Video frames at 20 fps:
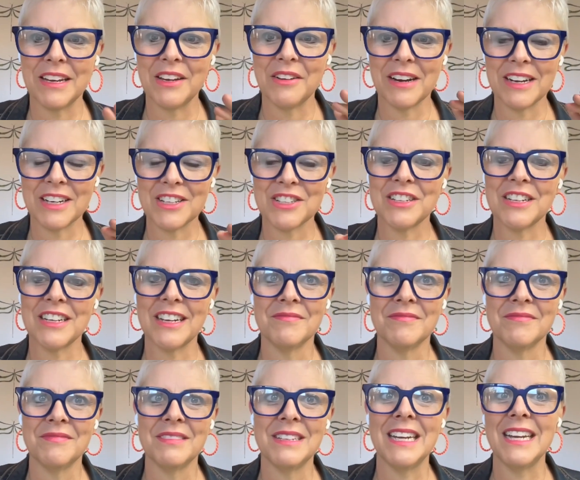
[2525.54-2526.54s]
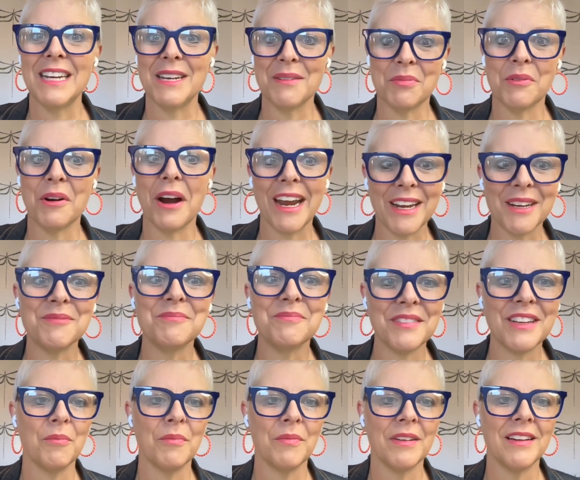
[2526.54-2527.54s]
actually need a break,
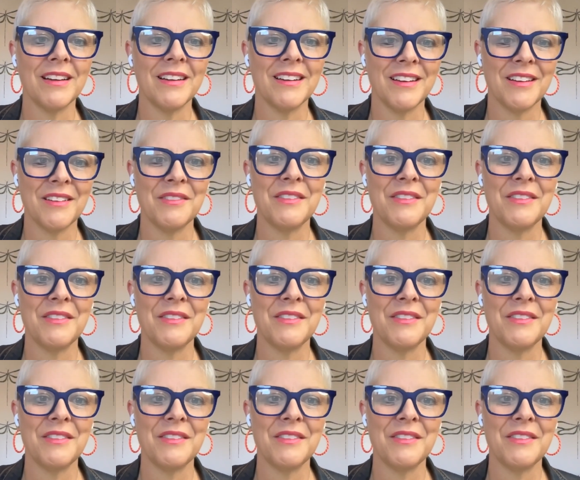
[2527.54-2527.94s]
the